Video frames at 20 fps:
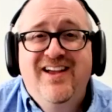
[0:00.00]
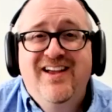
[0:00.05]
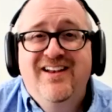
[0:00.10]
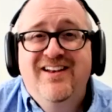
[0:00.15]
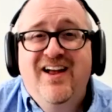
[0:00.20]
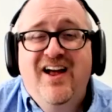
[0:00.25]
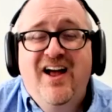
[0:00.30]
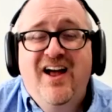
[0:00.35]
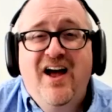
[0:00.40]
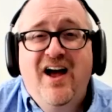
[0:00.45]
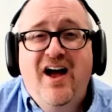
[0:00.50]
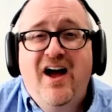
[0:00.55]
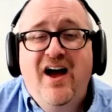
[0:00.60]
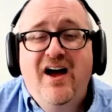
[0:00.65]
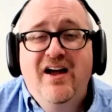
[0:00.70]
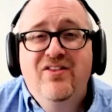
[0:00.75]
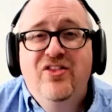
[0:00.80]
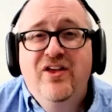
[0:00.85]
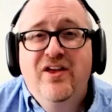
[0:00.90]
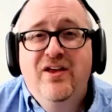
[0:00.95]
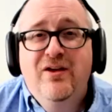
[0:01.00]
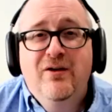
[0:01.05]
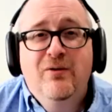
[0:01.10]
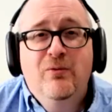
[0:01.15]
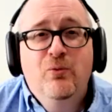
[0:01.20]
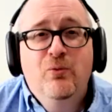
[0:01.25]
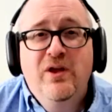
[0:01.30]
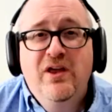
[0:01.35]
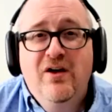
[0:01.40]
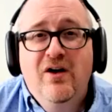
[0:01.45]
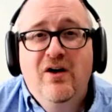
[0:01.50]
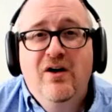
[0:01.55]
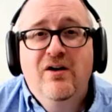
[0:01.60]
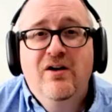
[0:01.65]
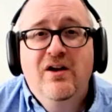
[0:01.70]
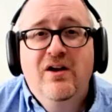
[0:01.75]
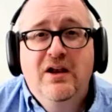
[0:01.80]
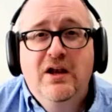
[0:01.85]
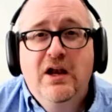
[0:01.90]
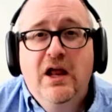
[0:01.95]
and I think we
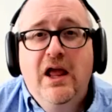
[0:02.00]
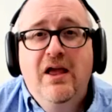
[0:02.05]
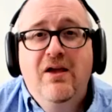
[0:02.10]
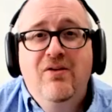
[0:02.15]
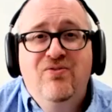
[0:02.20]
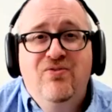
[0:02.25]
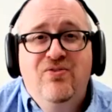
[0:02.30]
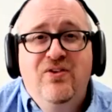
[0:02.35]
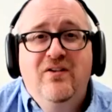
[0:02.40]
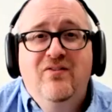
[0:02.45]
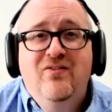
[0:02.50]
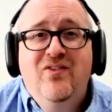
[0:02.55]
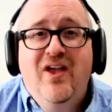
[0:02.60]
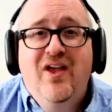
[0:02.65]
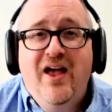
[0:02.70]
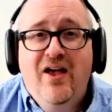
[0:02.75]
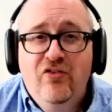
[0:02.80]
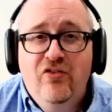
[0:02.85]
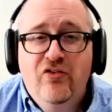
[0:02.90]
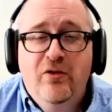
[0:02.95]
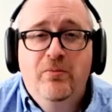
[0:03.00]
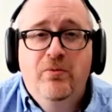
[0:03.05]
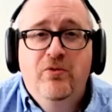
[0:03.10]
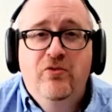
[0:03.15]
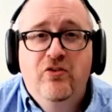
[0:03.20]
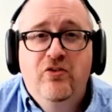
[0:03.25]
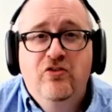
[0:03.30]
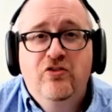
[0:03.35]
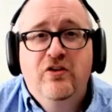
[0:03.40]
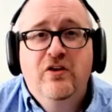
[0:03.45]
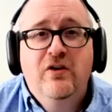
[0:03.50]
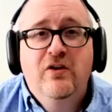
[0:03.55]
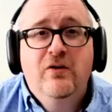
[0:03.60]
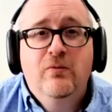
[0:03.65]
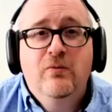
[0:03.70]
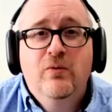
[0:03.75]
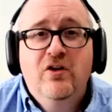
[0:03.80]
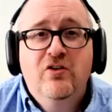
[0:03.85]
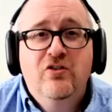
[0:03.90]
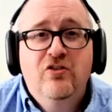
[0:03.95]
are in a fantastic position here
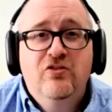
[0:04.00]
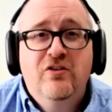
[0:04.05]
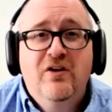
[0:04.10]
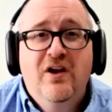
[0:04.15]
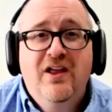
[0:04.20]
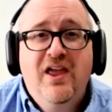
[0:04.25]
in Rochester.